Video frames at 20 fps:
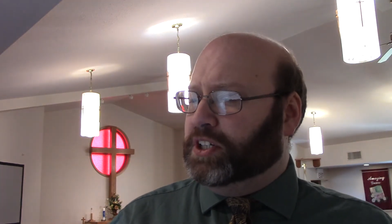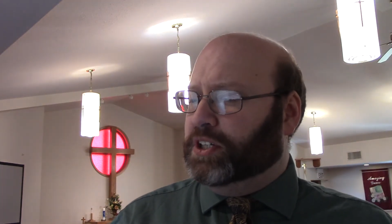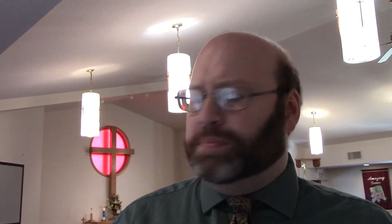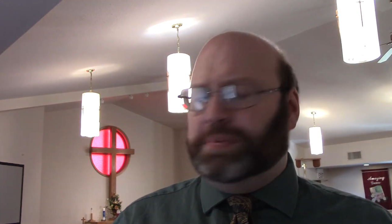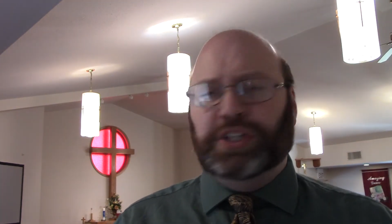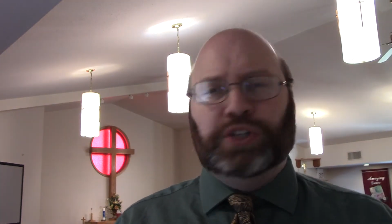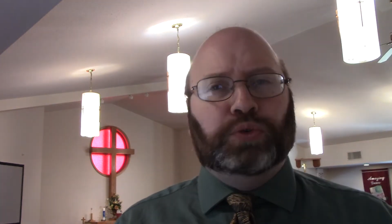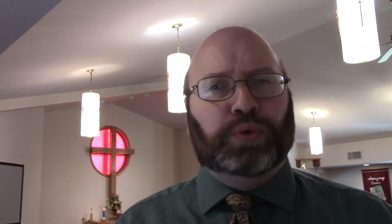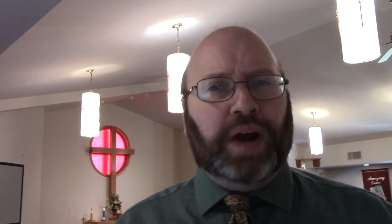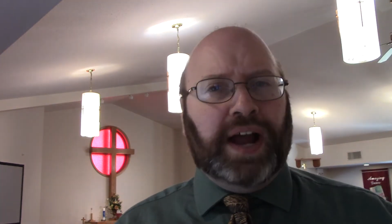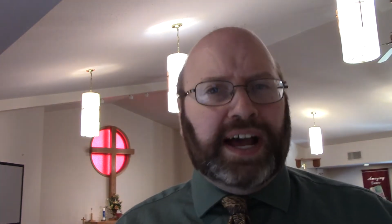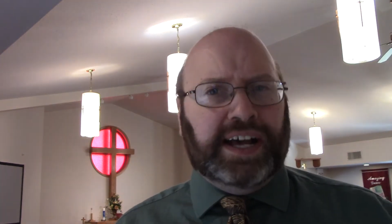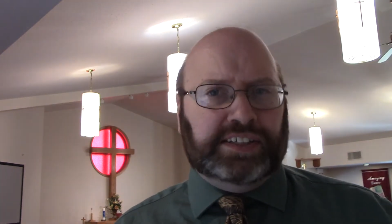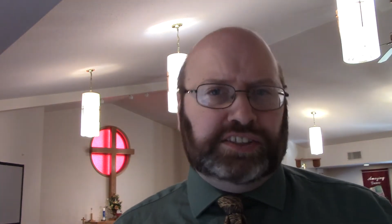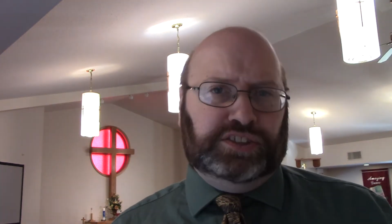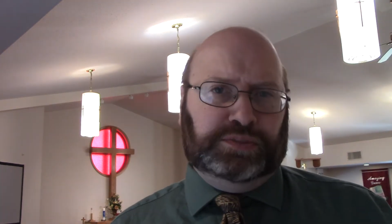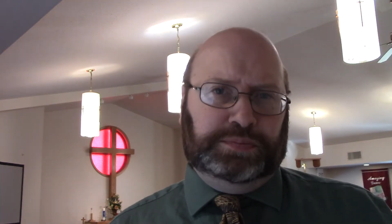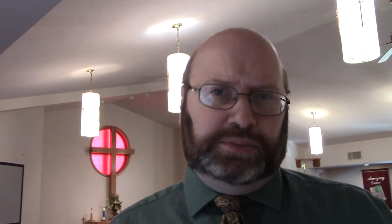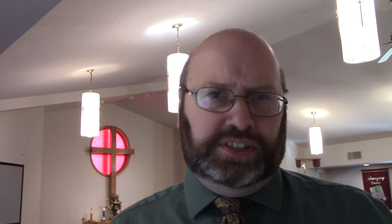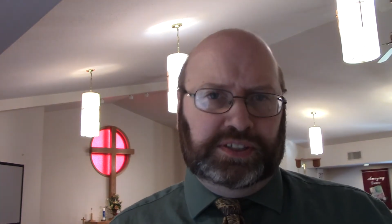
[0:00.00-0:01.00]
to be
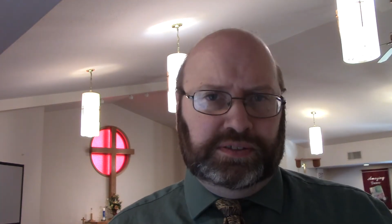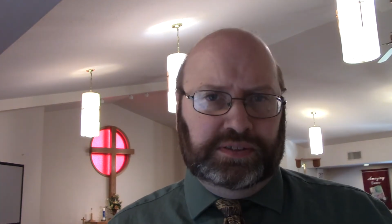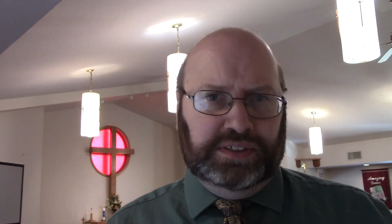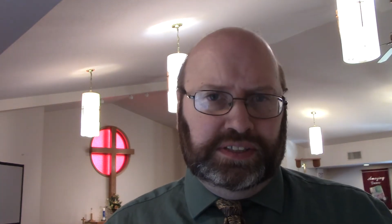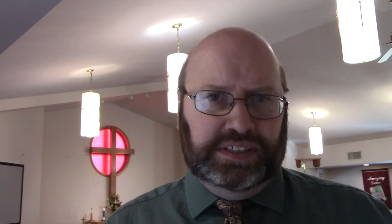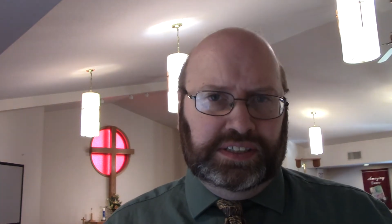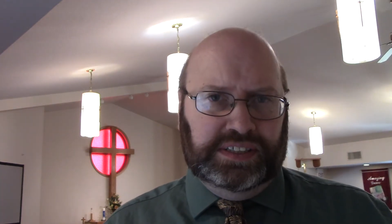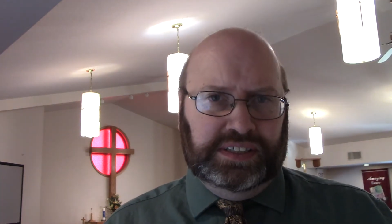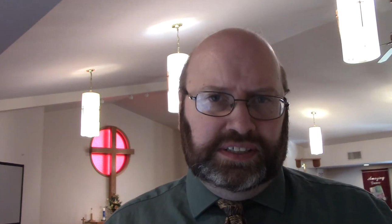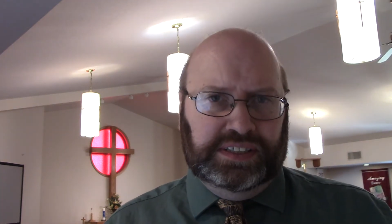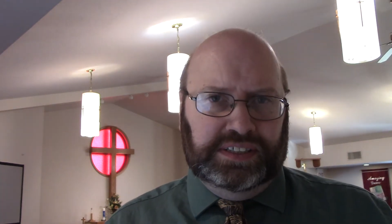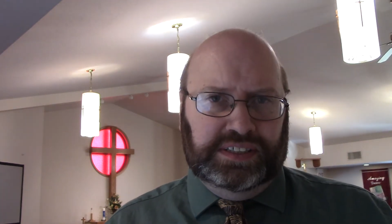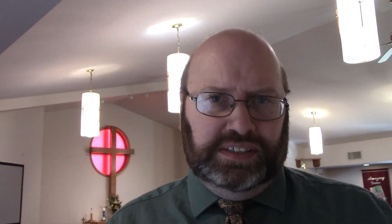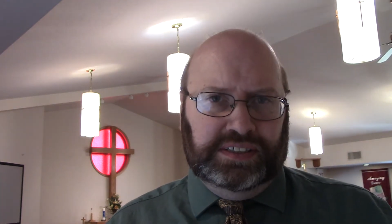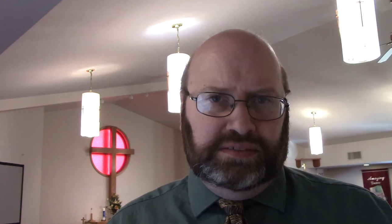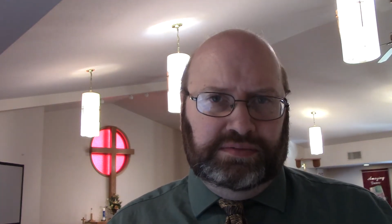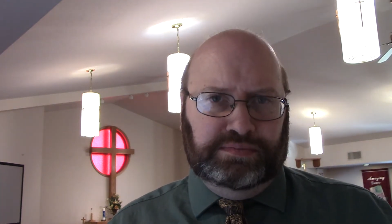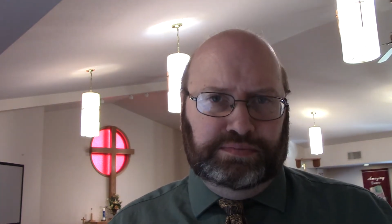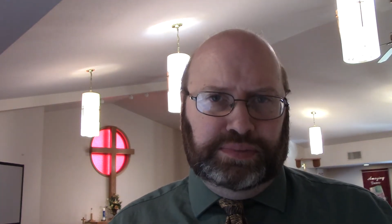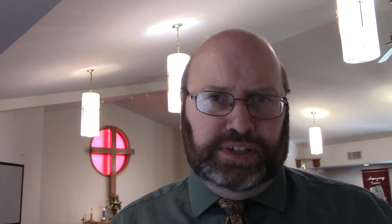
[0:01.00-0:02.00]
grasped,
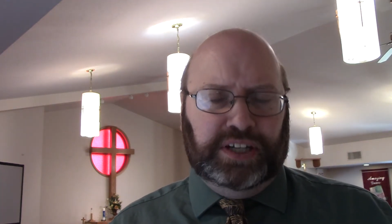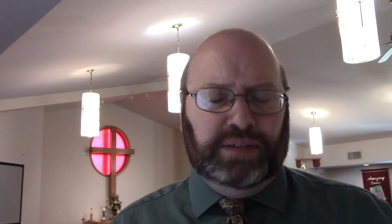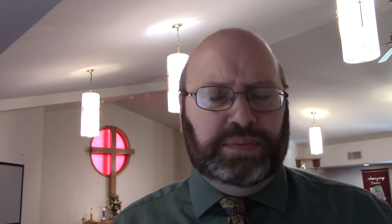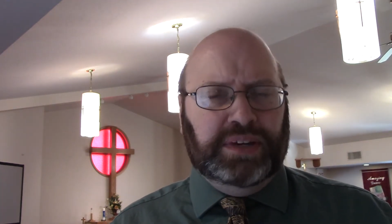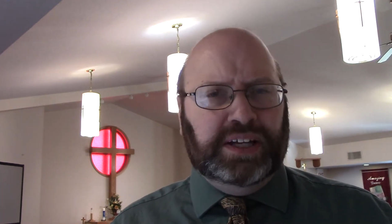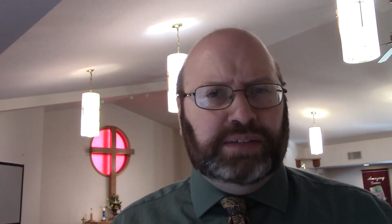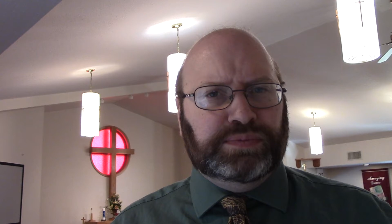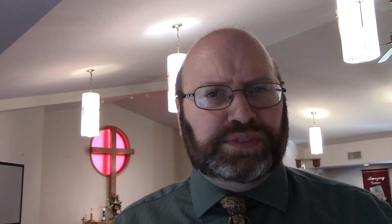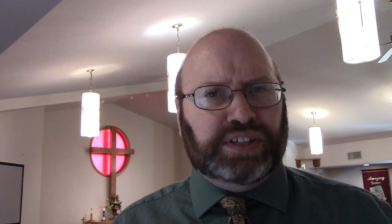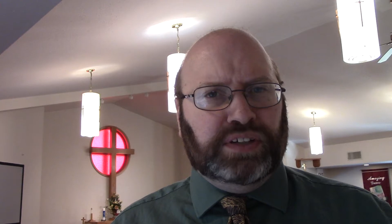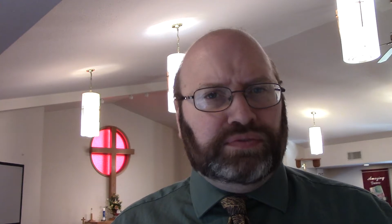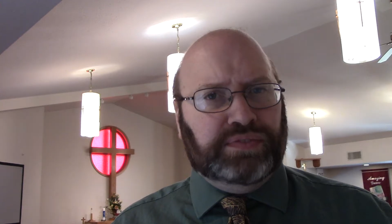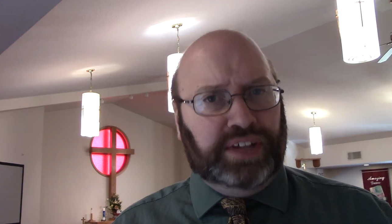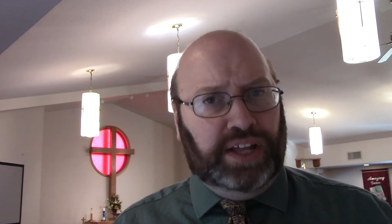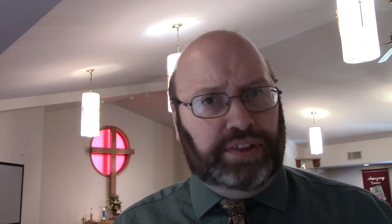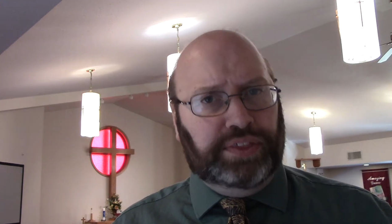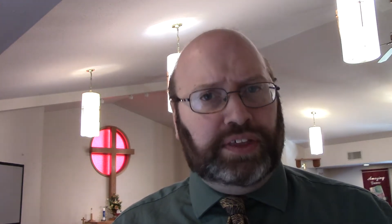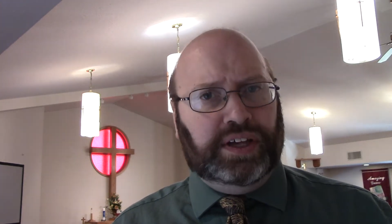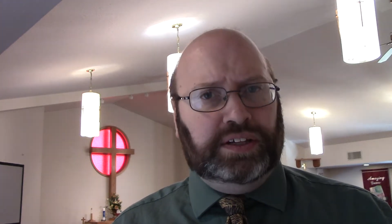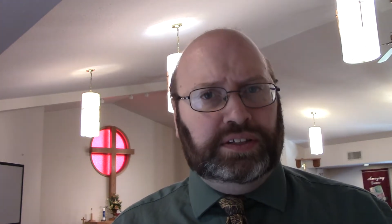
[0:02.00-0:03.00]
but he made himself
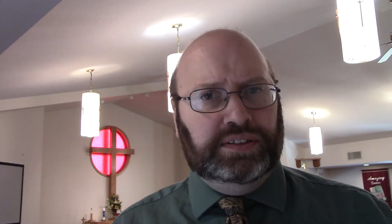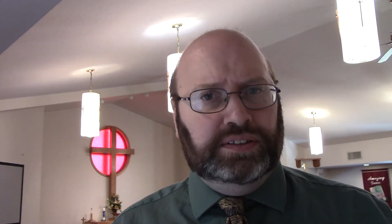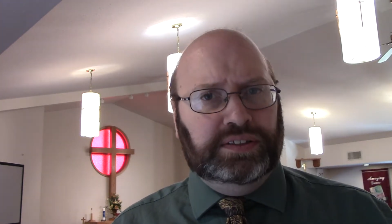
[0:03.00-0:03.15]
nothing.